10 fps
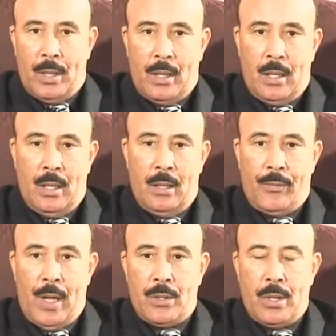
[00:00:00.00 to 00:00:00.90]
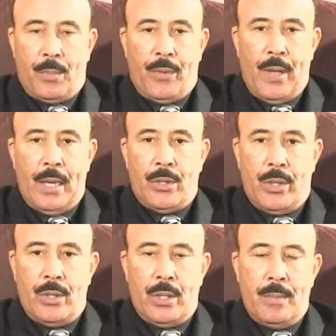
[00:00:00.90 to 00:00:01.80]
with in the Fellowship Prophetic
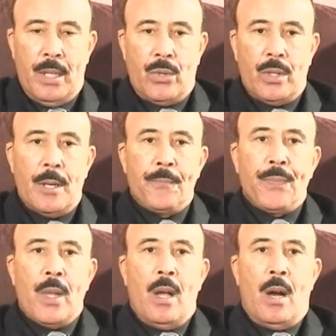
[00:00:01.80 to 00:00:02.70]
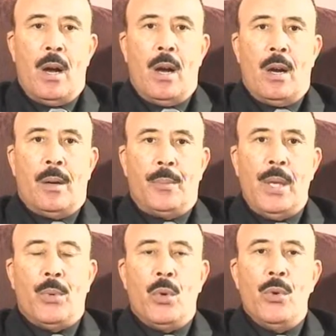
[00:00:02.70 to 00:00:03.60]
Churches and Ministries are
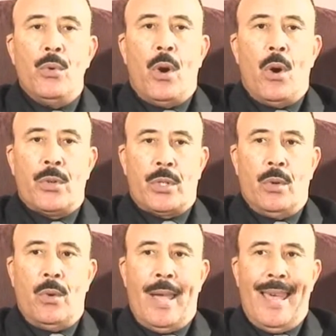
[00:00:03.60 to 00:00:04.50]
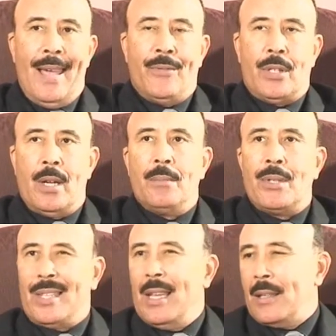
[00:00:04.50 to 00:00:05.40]
people who also have some
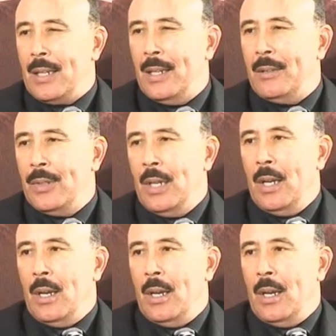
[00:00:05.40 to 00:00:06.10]
sense of